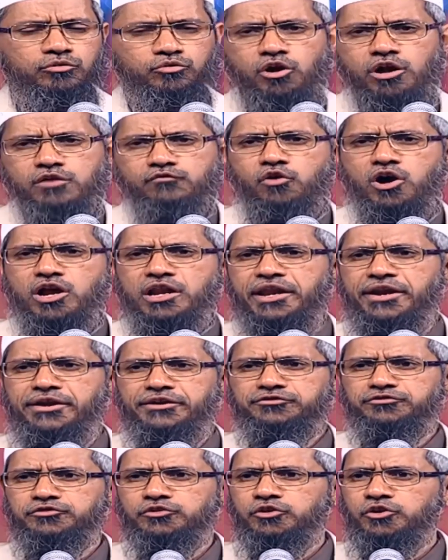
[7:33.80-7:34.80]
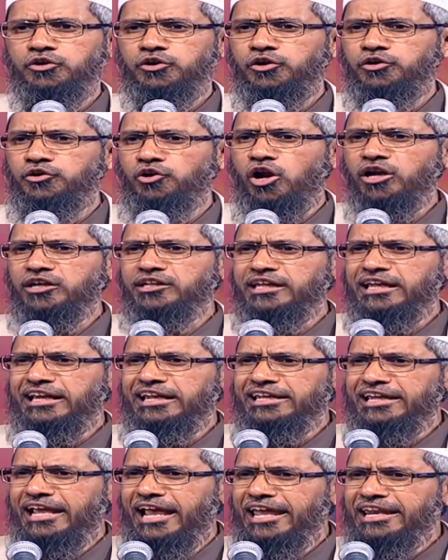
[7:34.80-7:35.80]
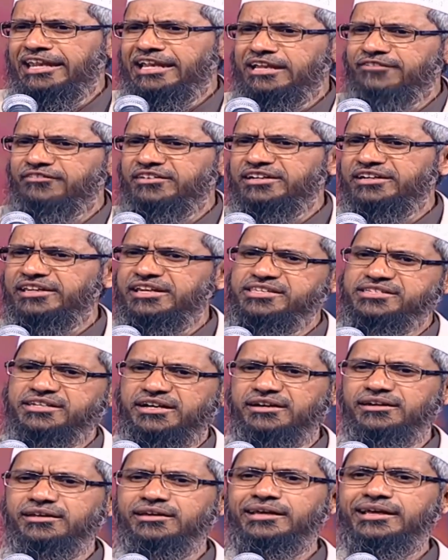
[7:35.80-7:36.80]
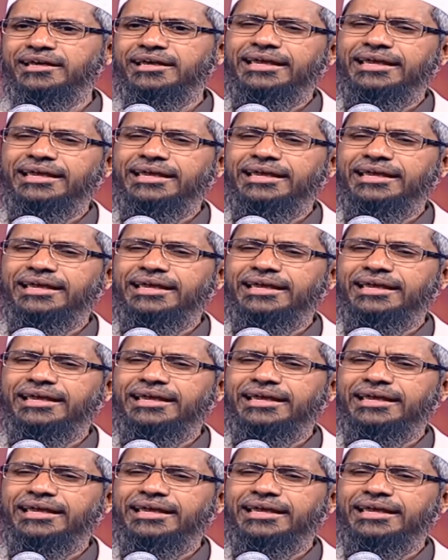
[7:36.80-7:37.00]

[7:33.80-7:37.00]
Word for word: non-violence, not killing any living creature,